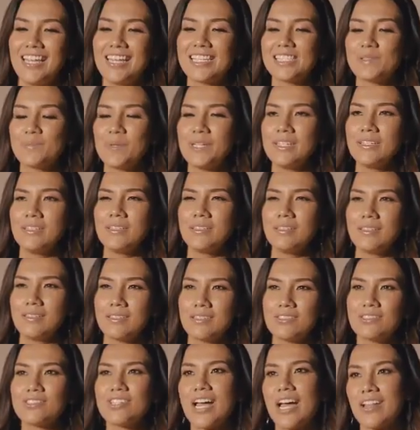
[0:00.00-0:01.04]
It's been
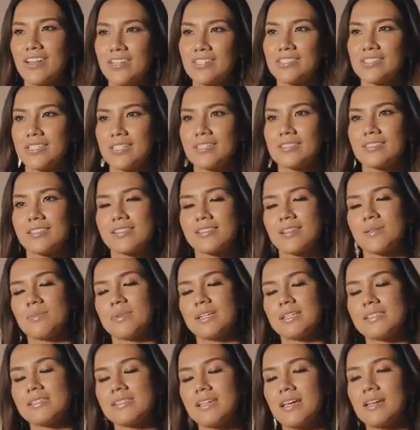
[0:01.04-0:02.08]
challenging to some
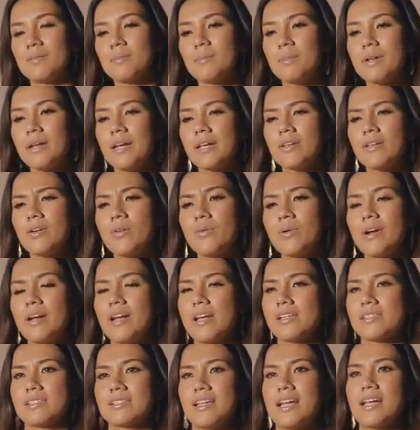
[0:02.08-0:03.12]
extent, but I know where
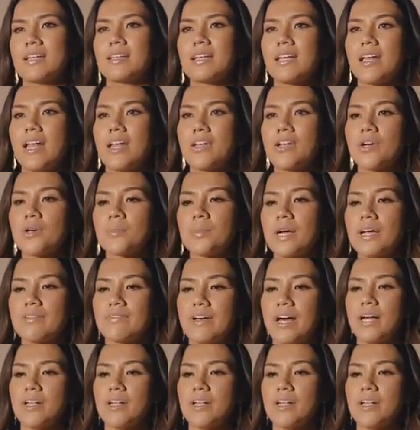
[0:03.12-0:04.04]
I stand and I know my